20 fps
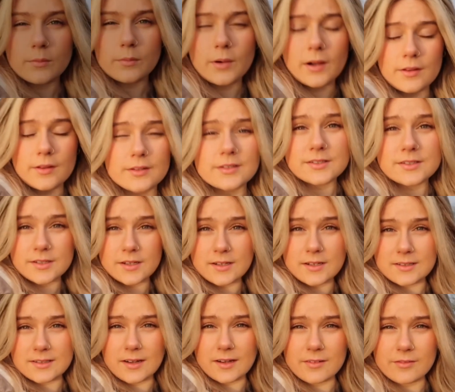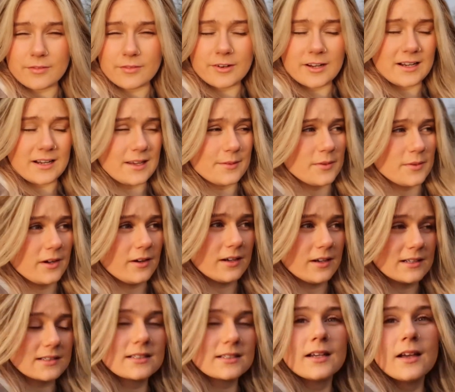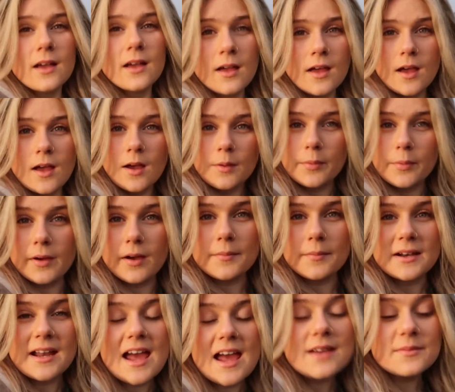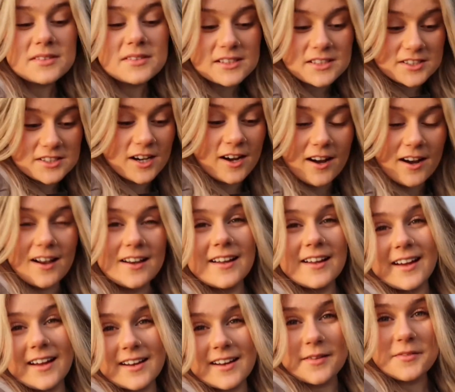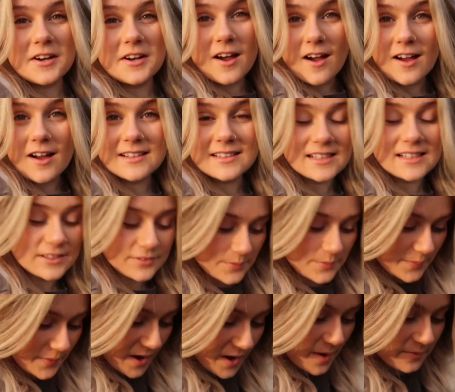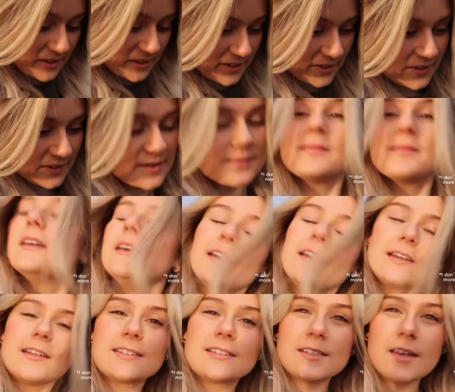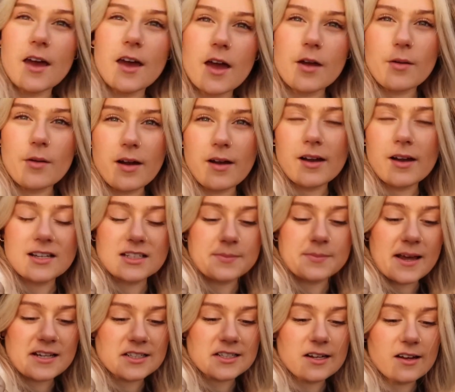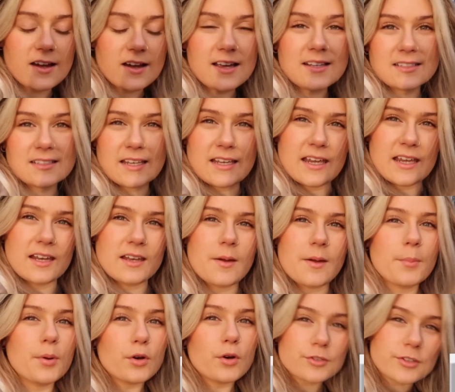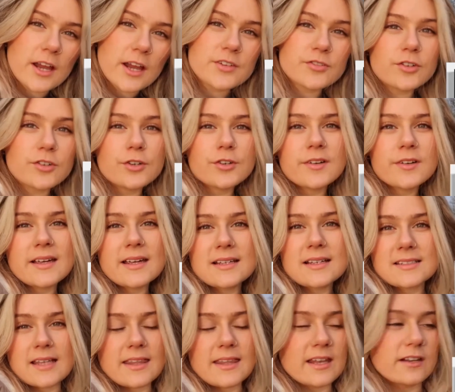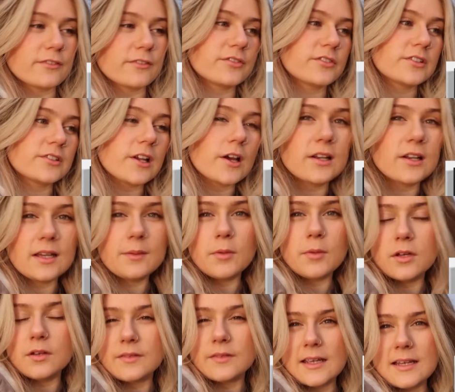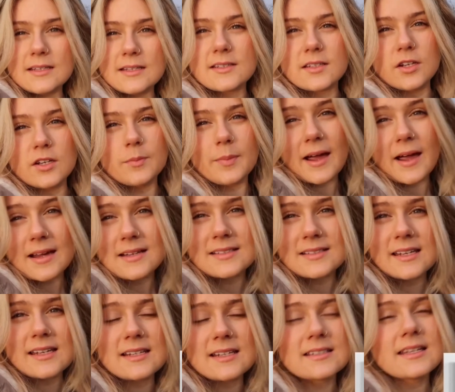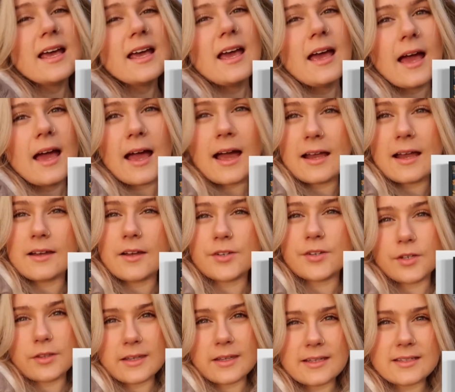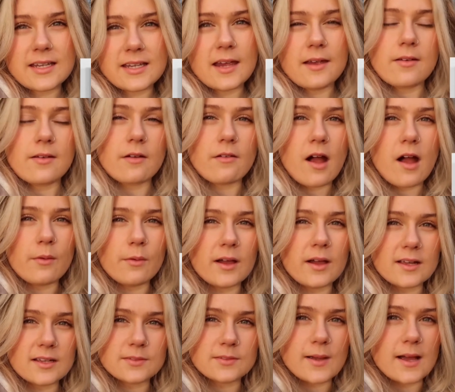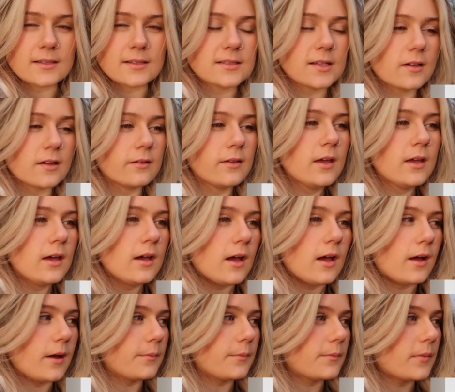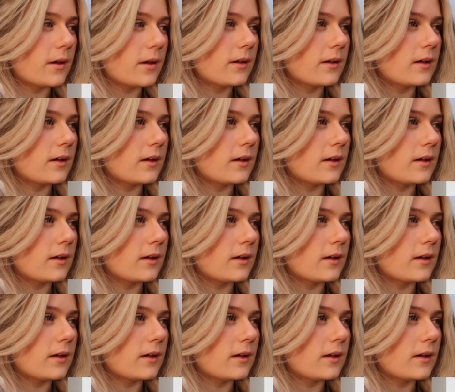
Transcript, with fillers: Wow, the sun is like really in my eyes. But my name's Charlotte and I'm an artist from Birmingham. So I specialise in portrait drawings and then I've slowly moved into paintings and I do the interior artwork as well. So I'm